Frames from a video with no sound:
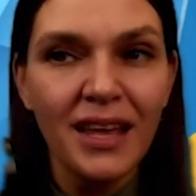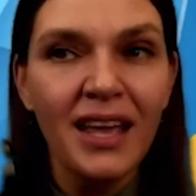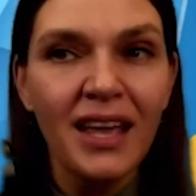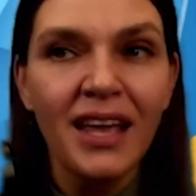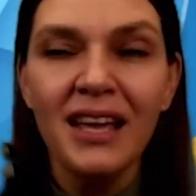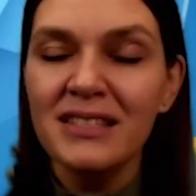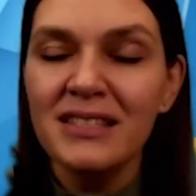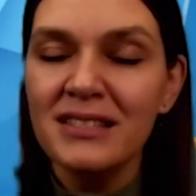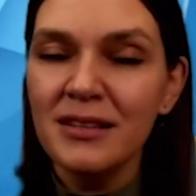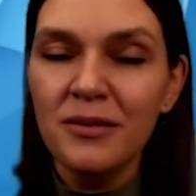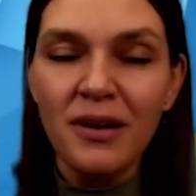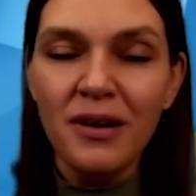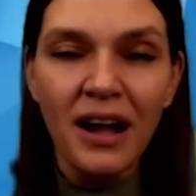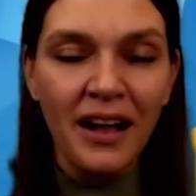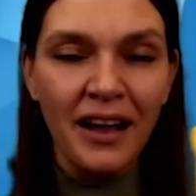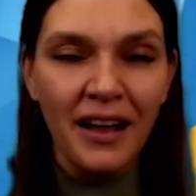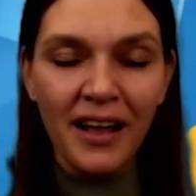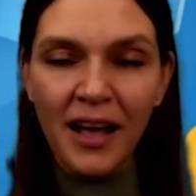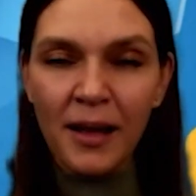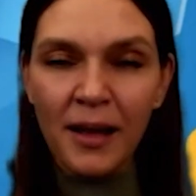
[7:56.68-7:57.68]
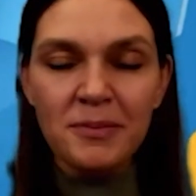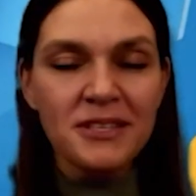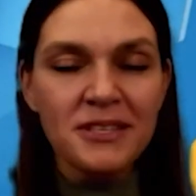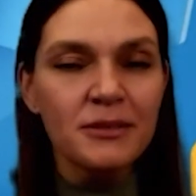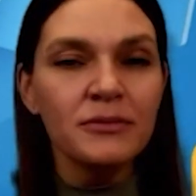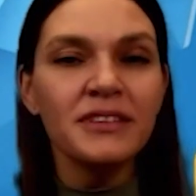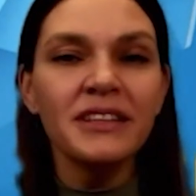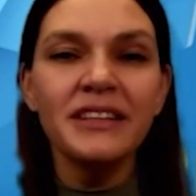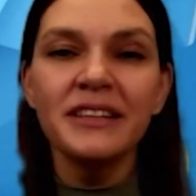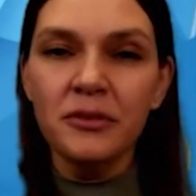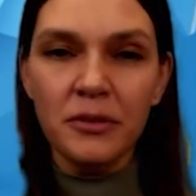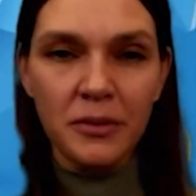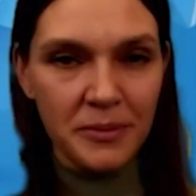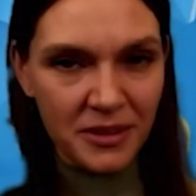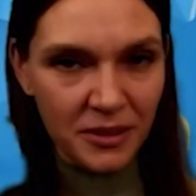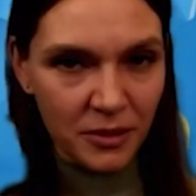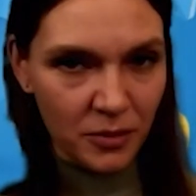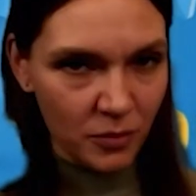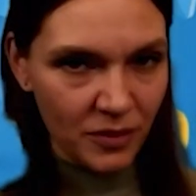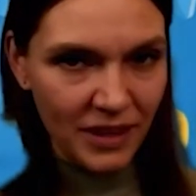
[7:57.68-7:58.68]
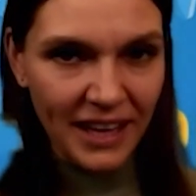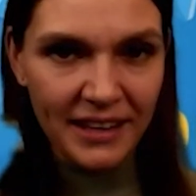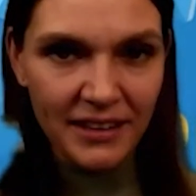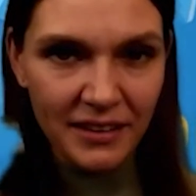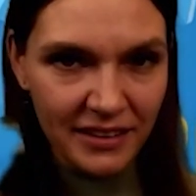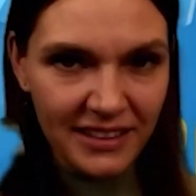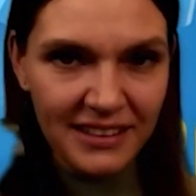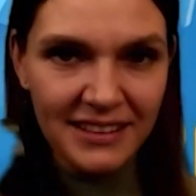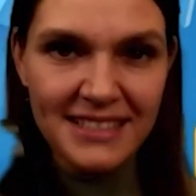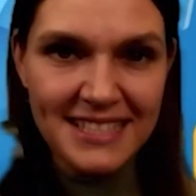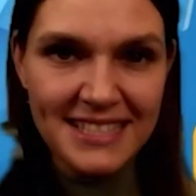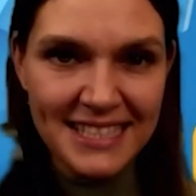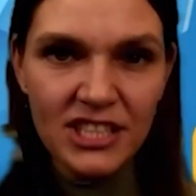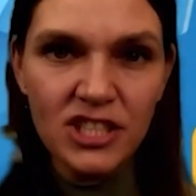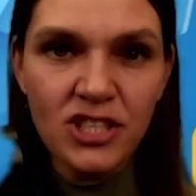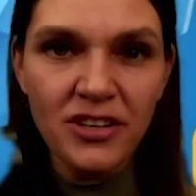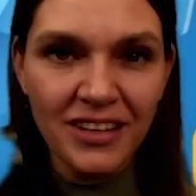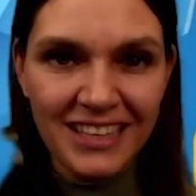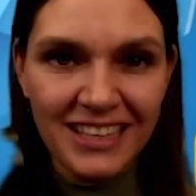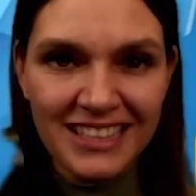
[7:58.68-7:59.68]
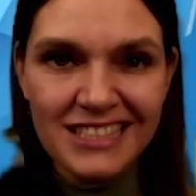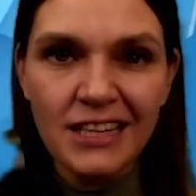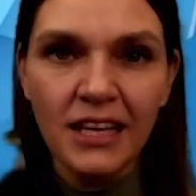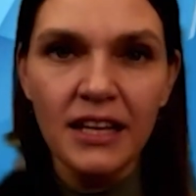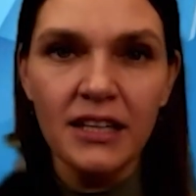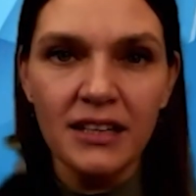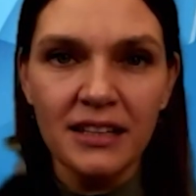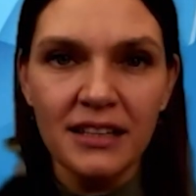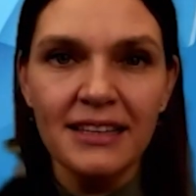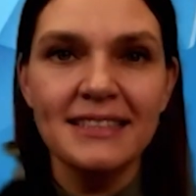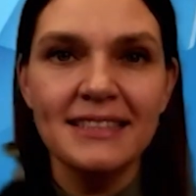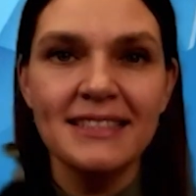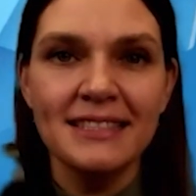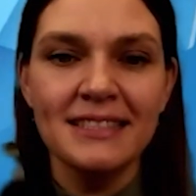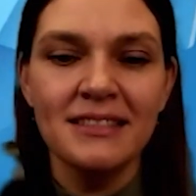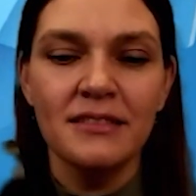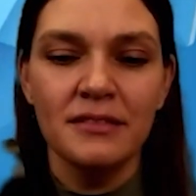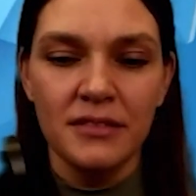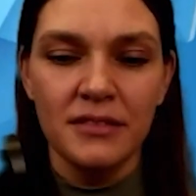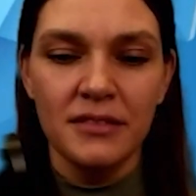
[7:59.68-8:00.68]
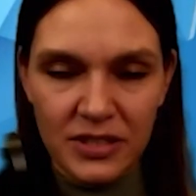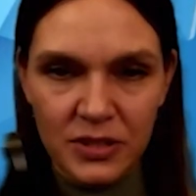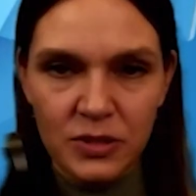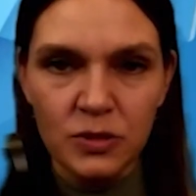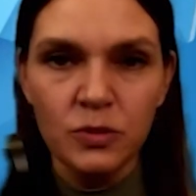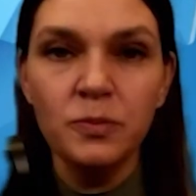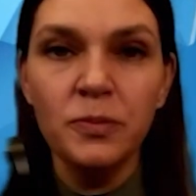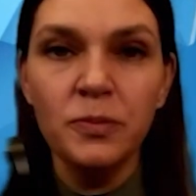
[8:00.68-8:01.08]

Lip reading: So I absolutely agree with you that localization is like it's super